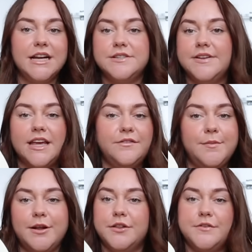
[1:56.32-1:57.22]
I just feel like if you've
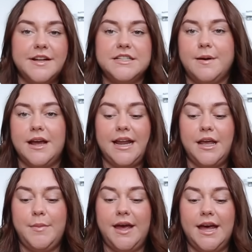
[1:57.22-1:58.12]
been on the fence about
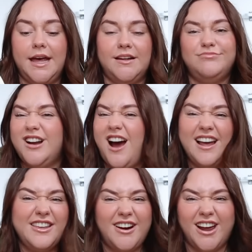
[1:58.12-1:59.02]
getting a pair, would
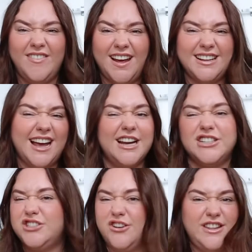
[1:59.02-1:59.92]
highly recommend. Like, I
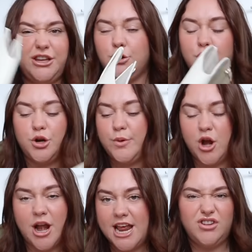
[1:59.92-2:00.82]
just don't think you're gonna
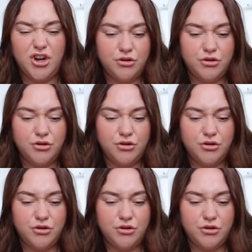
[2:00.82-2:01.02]
regret it, you